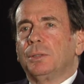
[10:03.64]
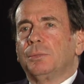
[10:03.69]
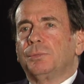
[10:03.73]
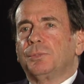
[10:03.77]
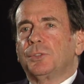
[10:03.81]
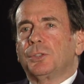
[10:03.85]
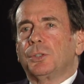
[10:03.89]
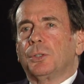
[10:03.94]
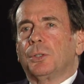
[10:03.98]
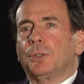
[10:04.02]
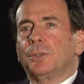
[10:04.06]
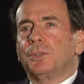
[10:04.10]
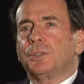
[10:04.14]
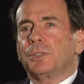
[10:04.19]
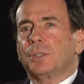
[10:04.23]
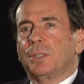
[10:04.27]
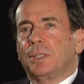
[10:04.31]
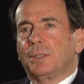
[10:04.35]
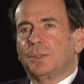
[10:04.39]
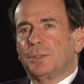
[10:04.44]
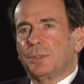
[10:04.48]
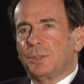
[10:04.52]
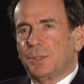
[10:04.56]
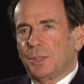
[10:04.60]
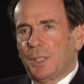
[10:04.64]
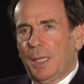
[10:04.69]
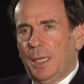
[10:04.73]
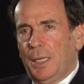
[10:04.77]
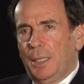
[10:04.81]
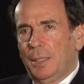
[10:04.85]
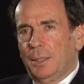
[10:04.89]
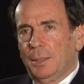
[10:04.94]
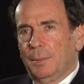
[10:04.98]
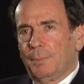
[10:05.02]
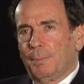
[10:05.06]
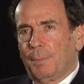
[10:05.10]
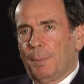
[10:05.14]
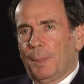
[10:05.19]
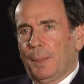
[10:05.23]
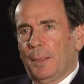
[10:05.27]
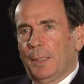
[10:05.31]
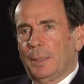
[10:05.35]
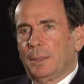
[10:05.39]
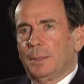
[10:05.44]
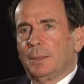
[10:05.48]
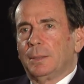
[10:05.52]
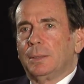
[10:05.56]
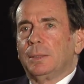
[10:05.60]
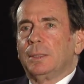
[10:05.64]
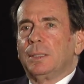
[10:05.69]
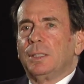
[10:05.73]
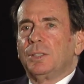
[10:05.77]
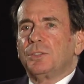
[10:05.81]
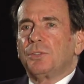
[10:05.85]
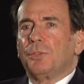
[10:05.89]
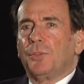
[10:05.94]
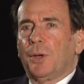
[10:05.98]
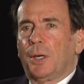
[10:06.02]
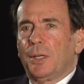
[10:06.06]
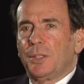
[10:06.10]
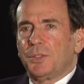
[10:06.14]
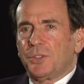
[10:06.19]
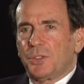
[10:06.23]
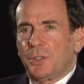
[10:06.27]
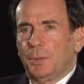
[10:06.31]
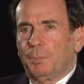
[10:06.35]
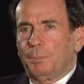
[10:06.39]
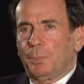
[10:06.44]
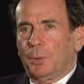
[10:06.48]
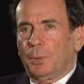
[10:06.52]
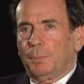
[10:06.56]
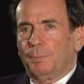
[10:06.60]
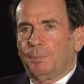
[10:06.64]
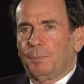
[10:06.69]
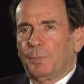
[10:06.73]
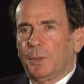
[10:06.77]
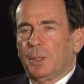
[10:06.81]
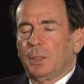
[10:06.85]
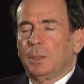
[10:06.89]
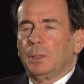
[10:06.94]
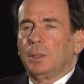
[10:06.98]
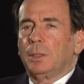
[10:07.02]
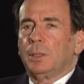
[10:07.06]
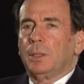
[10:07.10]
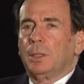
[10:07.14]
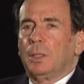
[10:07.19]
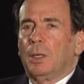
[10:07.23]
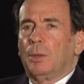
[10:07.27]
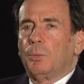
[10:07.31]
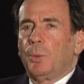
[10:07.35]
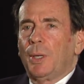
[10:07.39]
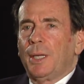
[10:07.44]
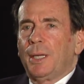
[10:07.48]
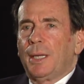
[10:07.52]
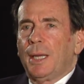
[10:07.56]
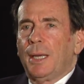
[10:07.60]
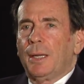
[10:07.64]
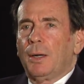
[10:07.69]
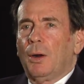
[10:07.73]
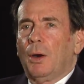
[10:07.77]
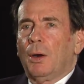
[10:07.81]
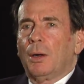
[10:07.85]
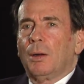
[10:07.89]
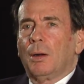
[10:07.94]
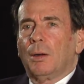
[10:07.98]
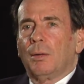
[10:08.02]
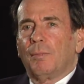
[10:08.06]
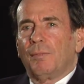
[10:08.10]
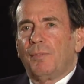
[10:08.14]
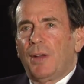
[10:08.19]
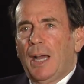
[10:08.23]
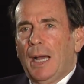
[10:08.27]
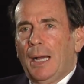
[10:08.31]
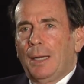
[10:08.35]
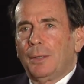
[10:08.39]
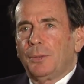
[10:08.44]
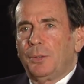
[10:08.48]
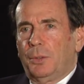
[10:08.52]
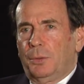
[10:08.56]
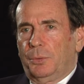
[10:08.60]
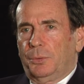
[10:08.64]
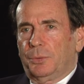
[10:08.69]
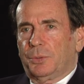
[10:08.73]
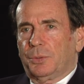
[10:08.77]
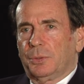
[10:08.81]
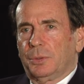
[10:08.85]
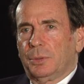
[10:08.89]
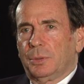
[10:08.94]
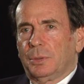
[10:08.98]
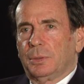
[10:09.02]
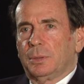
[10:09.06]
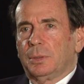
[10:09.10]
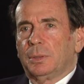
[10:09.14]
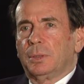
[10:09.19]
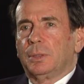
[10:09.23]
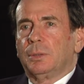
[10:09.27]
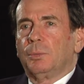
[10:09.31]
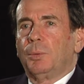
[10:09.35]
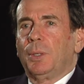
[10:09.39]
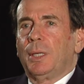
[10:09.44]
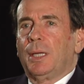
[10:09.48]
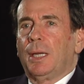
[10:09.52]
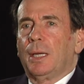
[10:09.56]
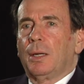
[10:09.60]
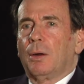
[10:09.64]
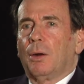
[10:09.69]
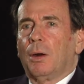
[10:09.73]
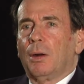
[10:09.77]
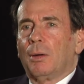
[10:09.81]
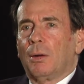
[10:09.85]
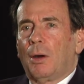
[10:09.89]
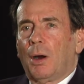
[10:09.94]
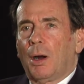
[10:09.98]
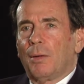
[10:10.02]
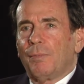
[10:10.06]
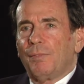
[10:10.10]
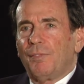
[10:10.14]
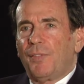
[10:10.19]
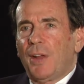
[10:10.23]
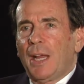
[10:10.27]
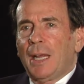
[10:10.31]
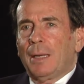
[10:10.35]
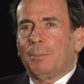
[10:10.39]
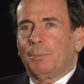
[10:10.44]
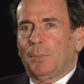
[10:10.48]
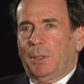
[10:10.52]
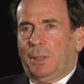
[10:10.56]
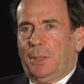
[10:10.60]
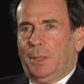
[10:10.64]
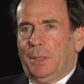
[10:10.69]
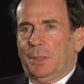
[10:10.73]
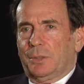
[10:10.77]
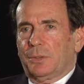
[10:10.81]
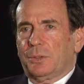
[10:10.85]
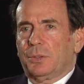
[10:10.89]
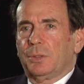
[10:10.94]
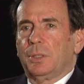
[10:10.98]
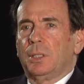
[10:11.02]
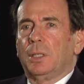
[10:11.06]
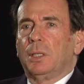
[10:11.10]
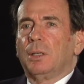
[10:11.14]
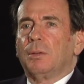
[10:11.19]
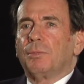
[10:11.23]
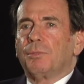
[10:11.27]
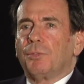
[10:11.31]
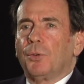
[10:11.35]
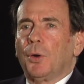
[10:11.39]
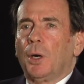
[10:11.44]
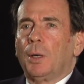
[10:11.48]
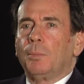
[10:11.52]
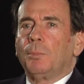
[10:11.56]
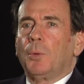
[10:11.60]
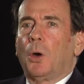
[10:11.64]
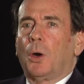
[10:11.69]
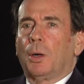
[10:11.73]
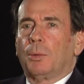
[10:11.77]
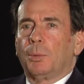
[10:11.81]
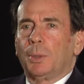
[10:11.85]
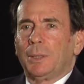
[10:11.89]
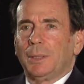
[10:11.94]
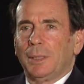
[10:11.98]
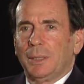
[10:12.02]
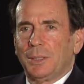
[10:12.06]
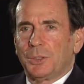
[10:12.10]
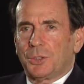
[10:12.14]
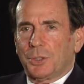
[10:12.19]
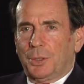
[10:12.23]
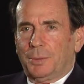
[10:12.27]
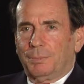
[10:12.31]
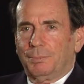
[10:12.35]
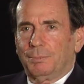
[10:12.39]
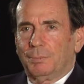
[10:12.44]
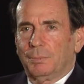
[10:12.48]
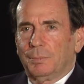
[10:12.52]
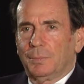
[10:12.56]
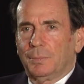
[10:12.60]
of church and state is very simple. We get our values, we get our familyness from our religion.